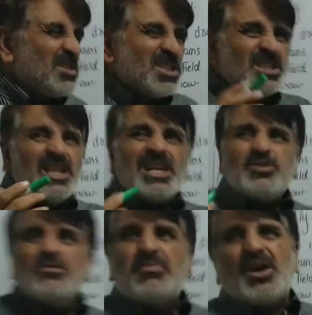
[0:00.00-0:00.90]
This is
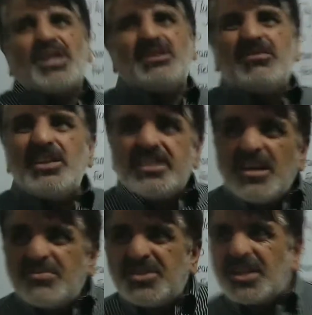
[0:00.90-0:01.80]
also important. What
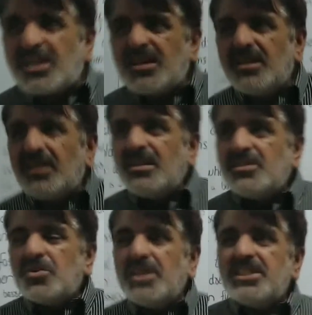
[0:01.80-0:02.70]
subject?
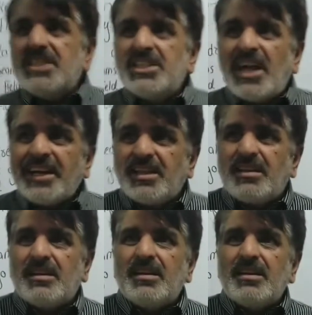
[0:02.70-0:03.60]
You can see
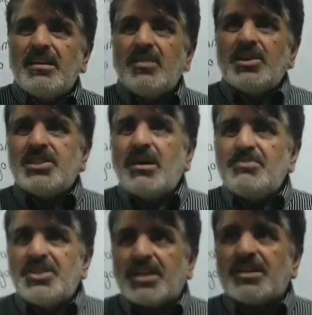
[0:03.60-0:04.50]
title,
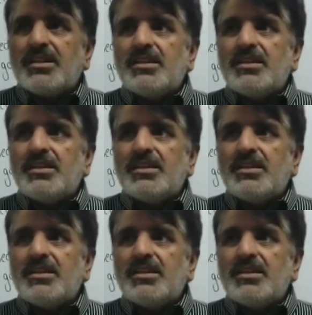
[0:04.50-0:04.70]
subject.